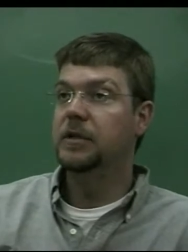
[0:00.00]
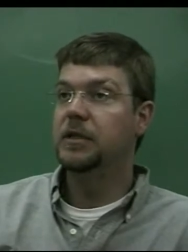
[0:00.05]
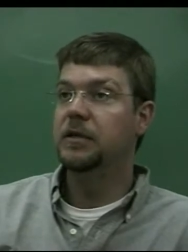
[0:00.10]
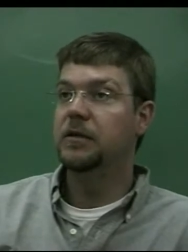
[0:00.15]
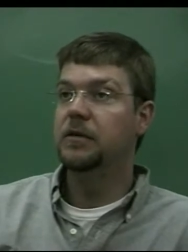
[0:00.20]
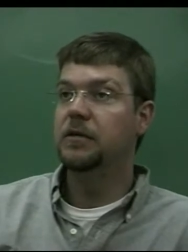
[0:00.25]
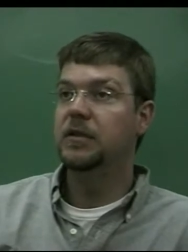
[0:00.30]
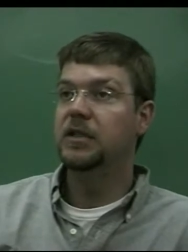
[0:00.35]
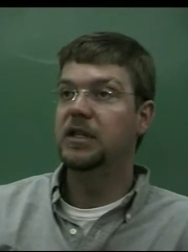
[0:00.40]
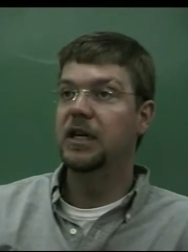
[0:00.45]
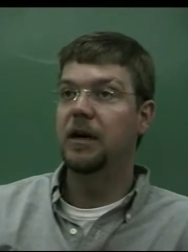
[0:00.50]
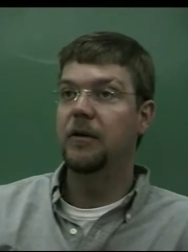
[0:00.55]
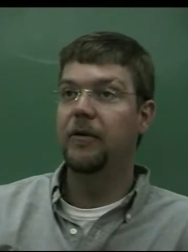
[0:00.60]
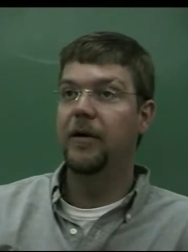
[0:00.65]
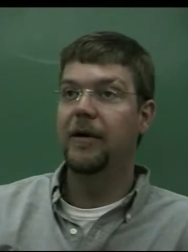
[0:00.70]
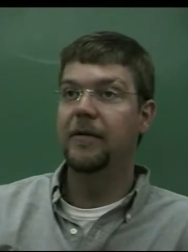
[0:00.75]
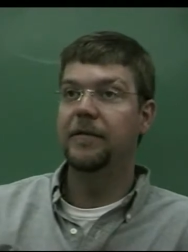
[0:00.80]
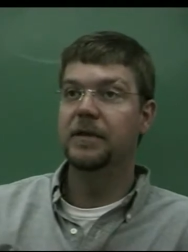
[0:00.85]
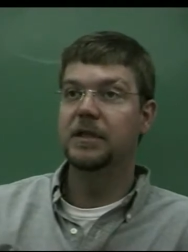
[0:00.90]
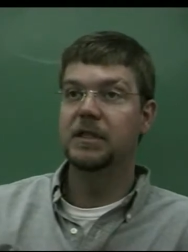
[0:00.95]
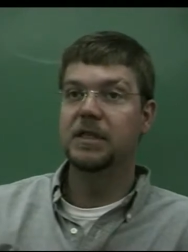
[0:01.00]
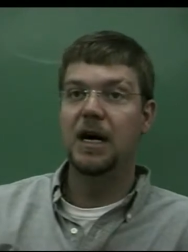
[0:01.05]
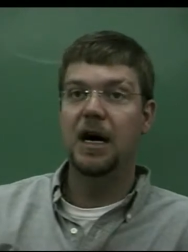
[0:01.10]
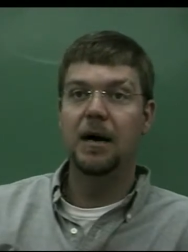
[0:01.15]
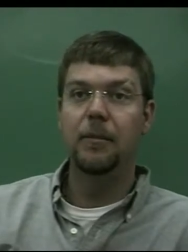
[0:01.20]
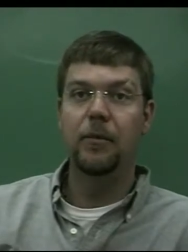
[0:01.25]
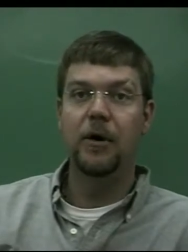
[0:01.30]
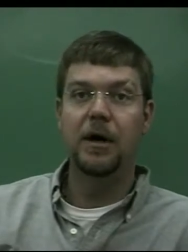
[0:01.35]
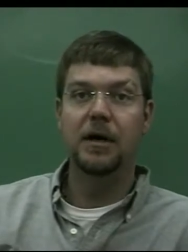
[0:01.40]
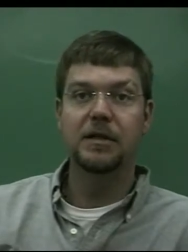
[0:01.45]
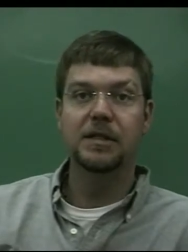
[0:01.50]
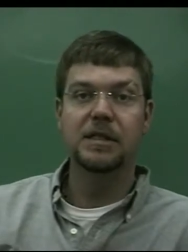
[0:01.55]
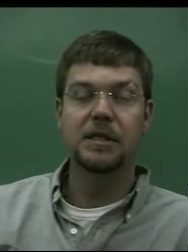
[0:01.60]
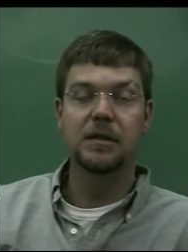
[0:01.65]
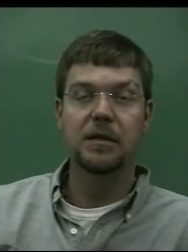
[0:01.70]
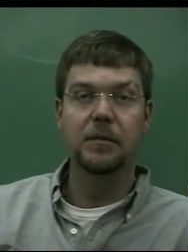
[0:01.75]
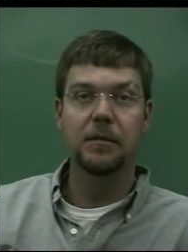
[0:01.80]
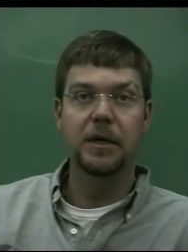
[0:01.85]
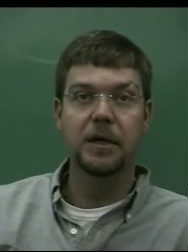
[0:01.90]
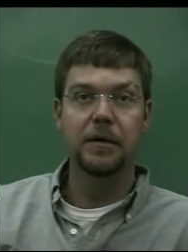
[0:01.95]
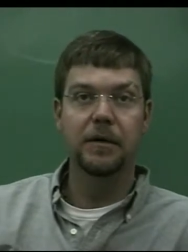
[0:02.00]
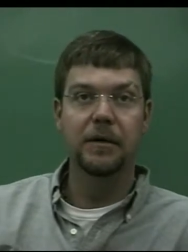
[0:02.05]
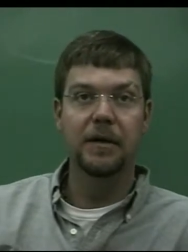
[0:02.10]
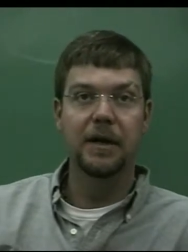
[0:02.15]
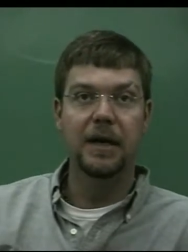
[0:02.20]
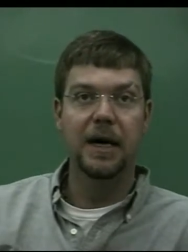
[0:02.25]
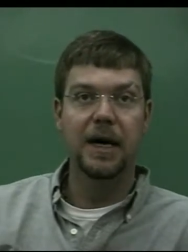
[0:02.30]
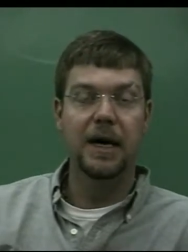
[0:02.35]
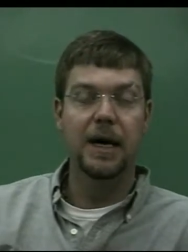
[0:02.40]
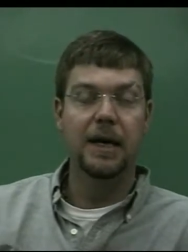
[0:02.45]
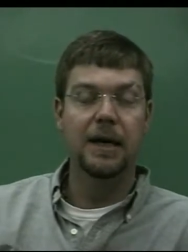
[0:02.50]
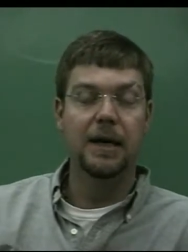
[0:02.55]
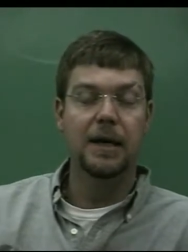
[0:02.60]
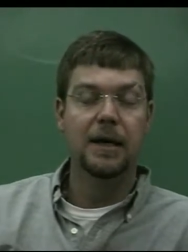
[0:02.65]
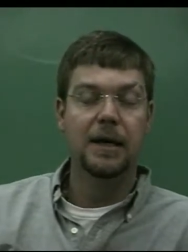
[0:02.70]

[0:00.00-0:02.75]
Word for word: to shave off his eyebrows in the middle of the night.